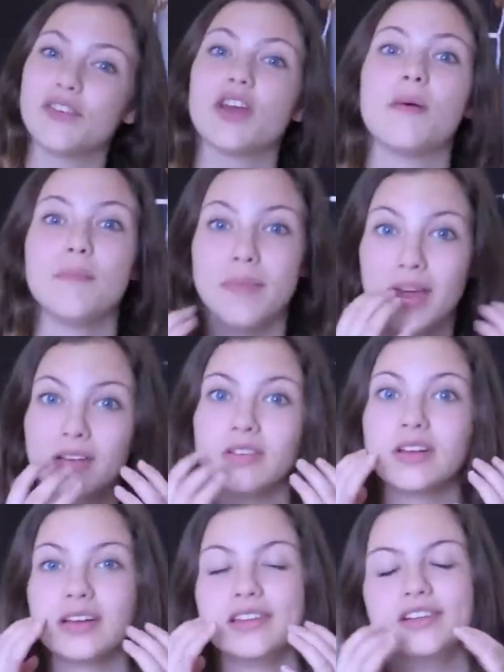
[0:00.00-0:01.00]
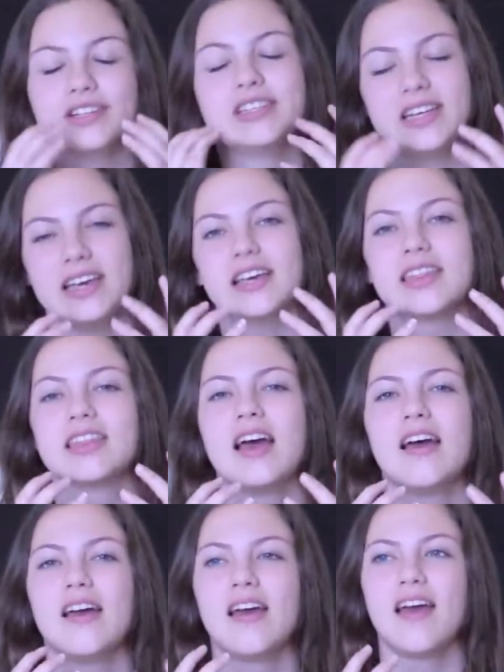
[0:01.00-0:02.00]
for you have metal in your teeth,
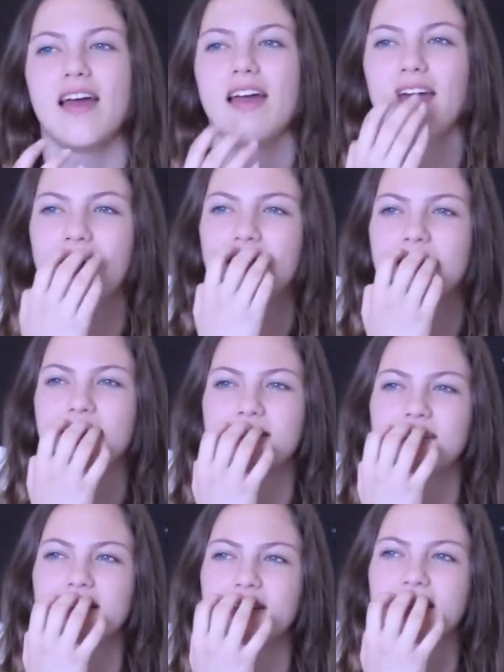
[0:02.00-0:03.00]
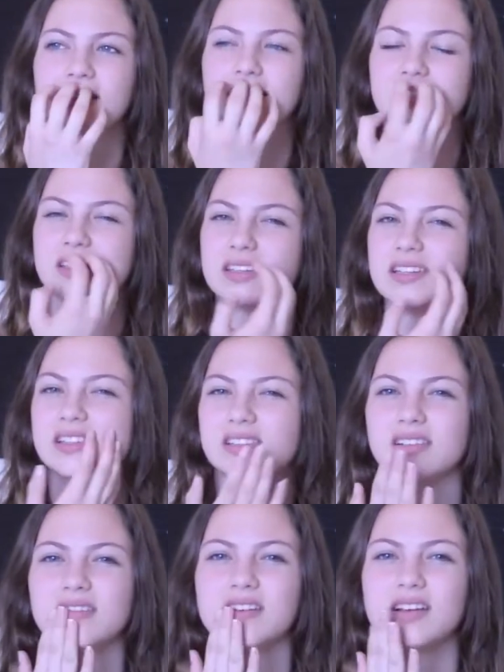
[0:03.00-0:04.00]
and it's
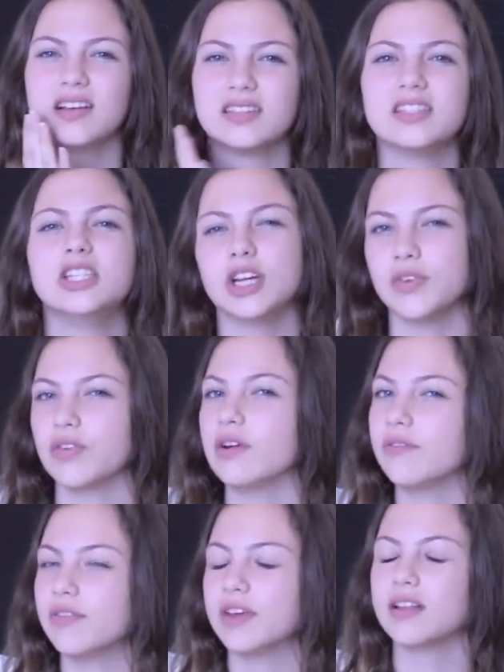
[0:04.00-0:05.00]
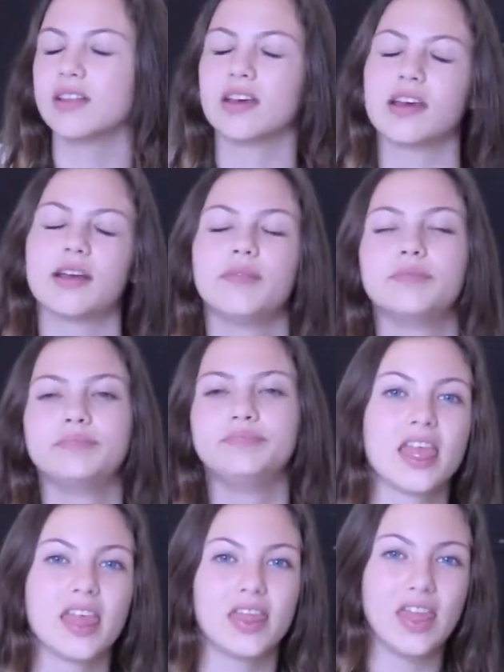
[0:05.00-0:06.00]
a different feeling.
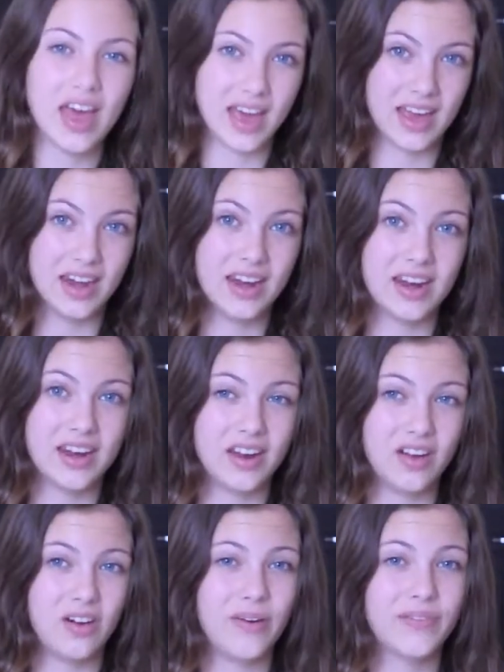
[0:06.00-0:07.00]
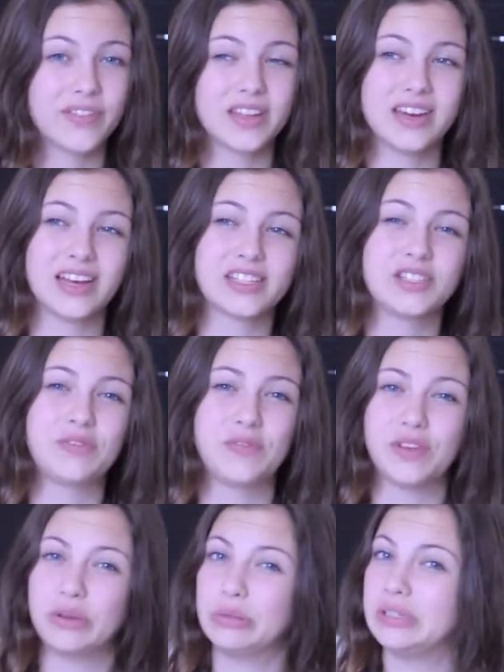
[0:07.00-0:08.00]
Then, over the next few